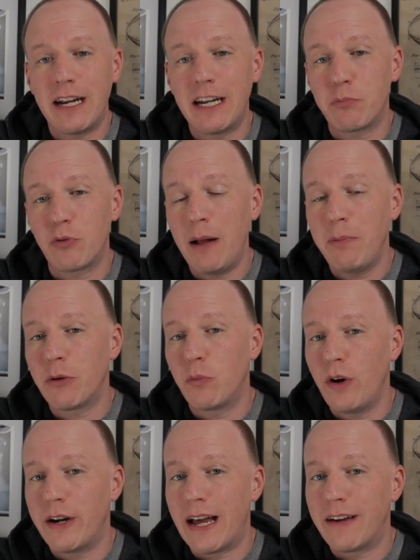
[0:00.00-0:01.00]
and he probably
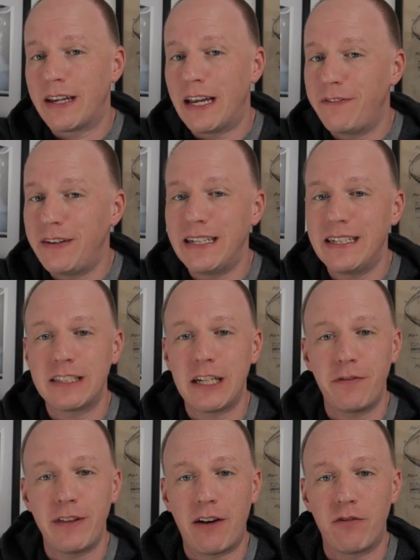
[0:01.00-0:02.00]
would have if he didn't
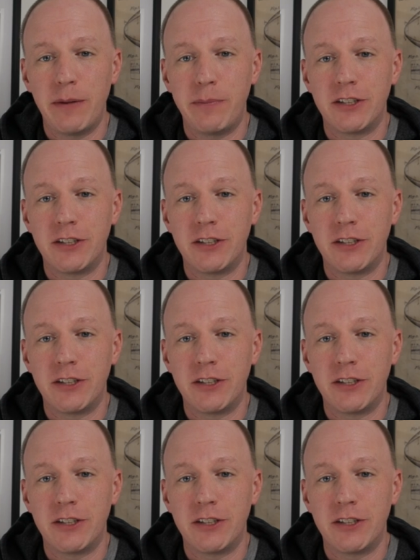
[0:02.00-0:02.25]
suffer that rib